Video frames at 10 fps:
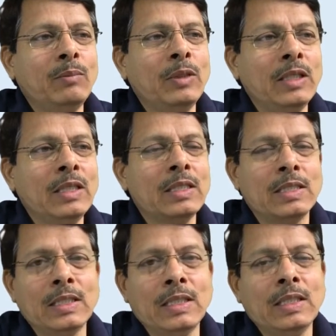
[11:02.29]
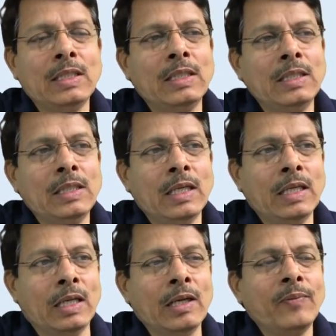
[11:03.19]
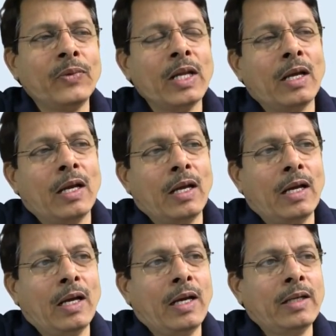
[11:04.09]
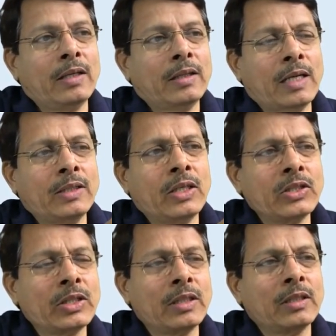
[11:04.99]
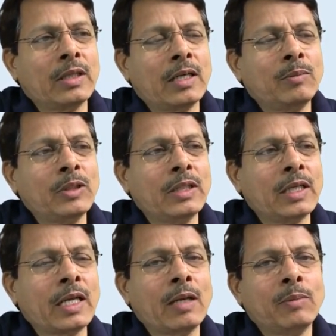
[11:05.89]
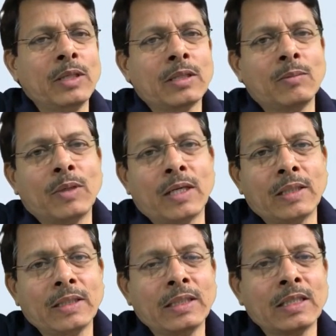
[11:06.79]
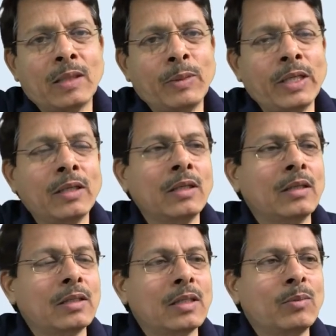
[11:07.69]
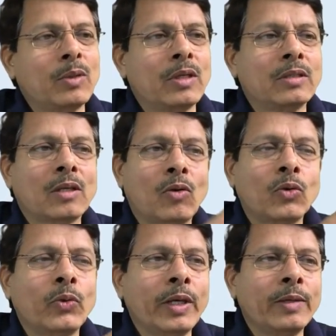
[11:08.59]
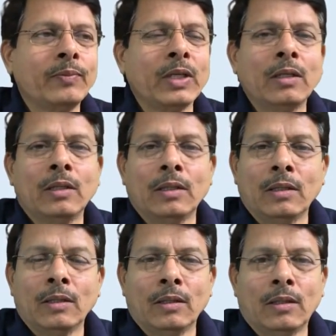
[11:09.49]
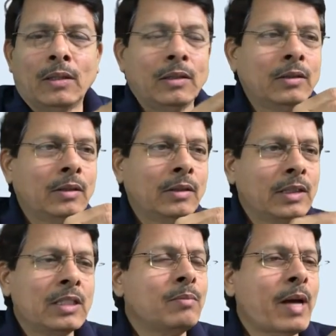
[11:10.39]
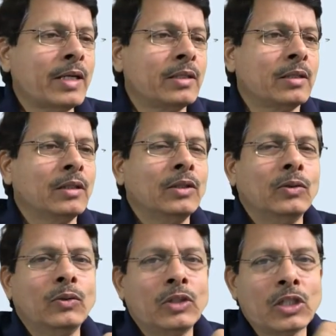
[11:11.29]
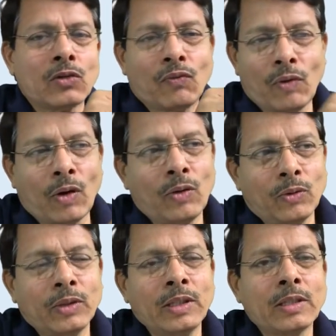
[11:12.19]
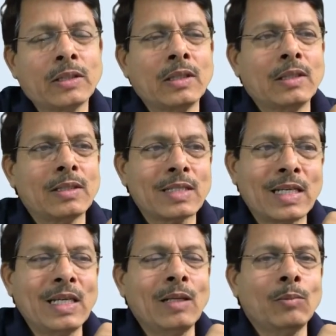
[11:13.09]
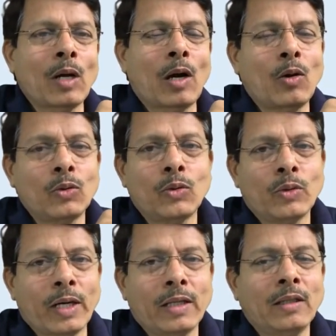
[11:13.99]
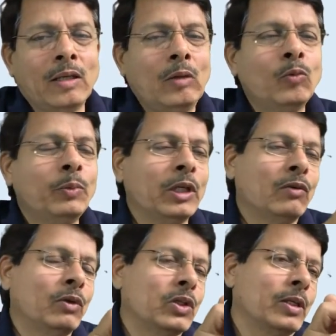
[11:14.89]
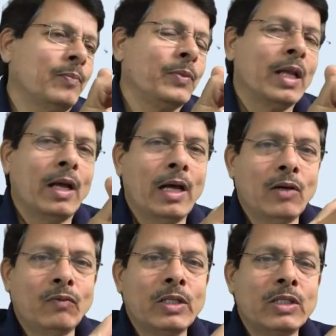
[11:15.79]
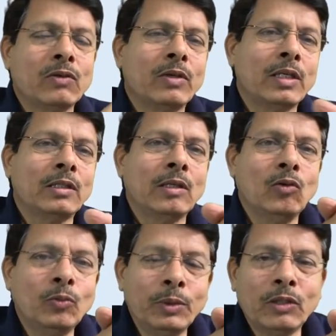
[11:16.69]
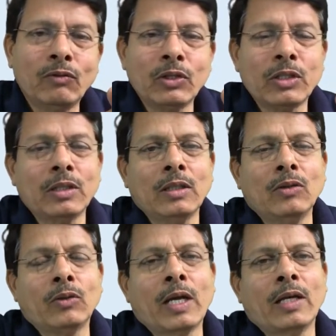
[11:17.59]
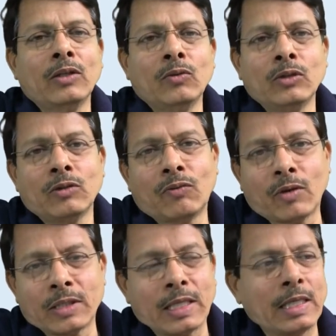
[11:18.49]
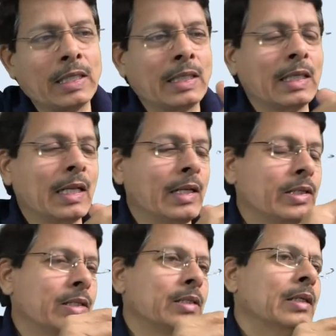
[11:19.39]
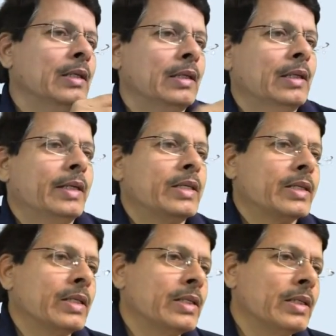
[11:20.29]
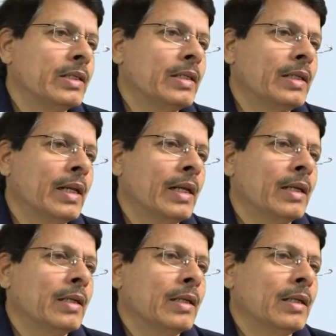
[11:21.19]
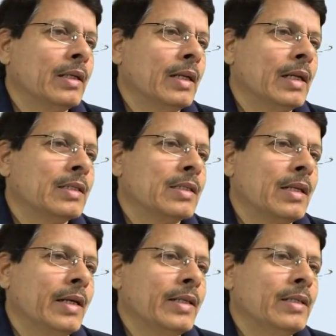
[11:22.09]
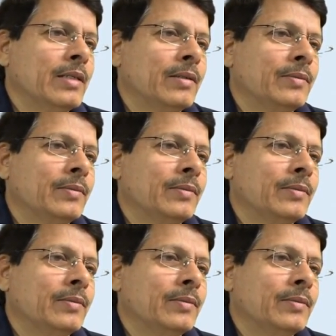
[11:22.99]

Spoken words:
B, C, D, A, and that junction, that means there can be some currents incoming, some currents outgoing. Doesn't matter, you just follow this scheme how to write the loop equation, and once you get the loop equation you can use it for circuit analysis. Let us consider the next slide.